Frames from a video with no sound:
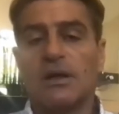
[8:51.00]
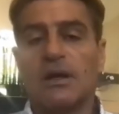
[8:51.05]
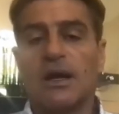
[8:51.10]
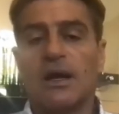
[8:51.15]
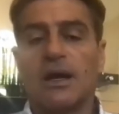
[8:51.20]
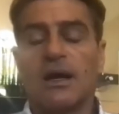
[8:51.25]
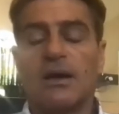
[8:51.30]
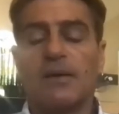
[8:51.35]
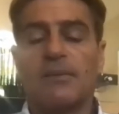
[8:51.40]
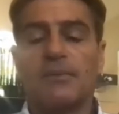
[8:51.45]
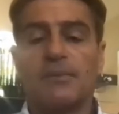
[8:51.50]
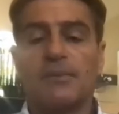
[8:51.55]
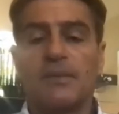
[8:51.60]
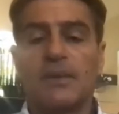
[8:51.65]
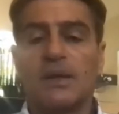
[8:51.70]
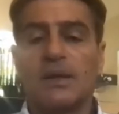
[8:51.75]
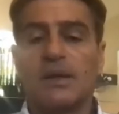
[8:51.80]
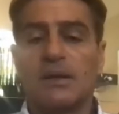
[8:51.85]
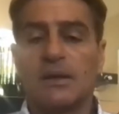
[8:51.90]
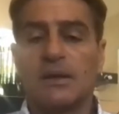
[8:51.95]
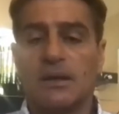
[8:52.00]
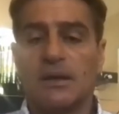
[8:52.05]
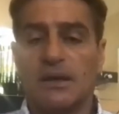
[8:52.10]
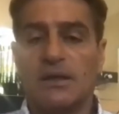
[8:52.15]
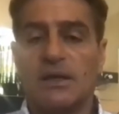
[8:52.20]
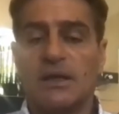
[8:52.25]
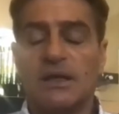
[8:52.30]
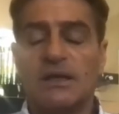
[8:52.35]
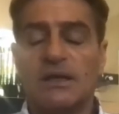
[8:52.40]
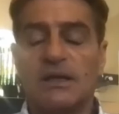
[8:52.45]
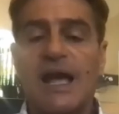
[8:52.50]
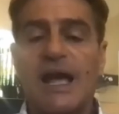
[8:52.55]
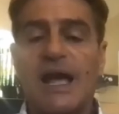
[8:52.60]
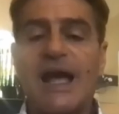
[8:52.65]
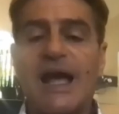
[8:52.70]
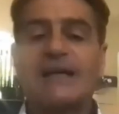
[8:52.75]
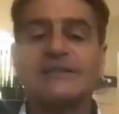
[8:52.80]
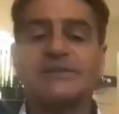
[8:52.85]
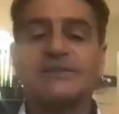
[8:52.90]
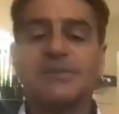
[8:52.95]
Um, it, it
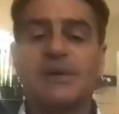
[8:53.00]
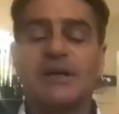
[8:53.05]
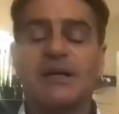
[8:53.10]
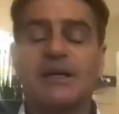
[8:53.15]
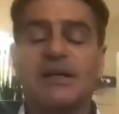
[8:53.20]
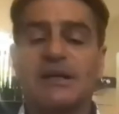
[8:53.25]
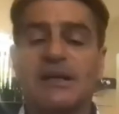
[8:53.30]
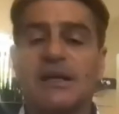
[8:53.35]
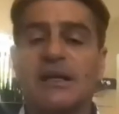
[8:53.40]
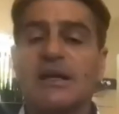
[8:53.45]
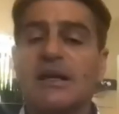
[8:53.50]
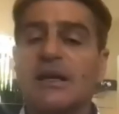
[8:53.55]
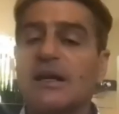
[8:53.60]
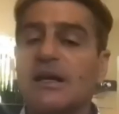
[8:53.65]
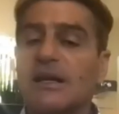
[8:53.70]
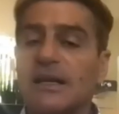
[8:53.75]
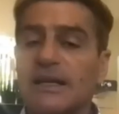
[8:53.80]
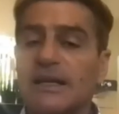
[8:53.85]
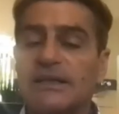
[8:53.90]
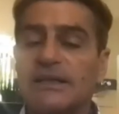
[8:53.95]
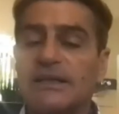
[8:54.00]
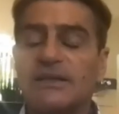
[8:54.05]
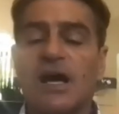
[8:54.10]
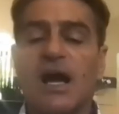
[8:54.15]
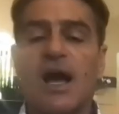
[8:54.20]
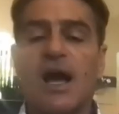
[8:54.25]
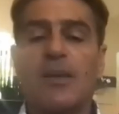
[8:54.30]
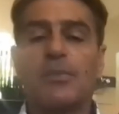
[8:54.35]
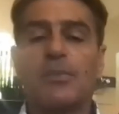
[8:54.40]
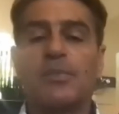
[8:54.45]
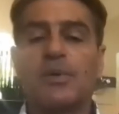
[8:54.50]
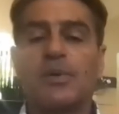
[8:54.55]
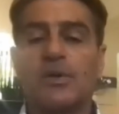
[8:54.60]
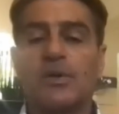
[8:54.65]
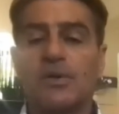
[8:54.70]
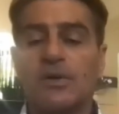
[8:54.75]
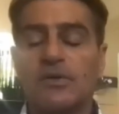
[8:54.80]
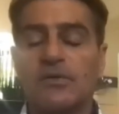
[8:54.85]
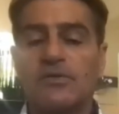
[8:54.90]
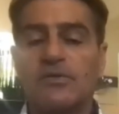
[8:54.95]
has been cleaned up,
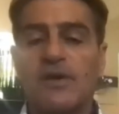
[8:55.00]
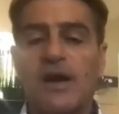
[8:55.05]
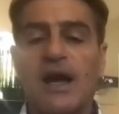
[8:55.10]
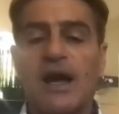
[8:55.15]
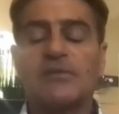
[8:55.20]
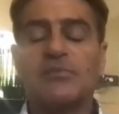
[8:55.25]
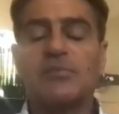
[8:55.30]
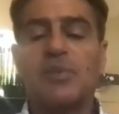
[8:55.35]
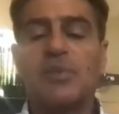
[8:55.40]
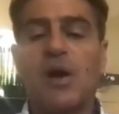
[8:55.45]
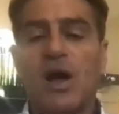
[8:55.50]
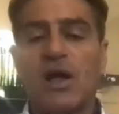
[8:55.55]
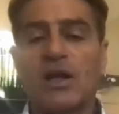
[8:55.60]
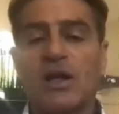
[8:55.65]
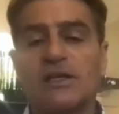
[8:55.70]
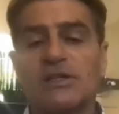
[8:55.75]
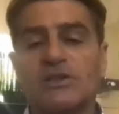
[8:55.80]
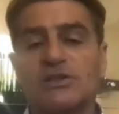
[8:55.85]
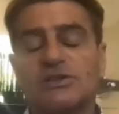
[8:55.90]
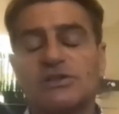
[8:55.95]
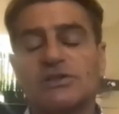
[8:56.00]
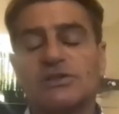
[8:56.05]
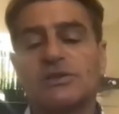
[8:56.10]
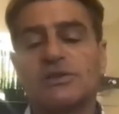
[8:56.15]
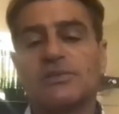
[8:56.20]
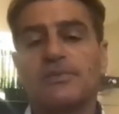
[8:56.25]
purified, polished.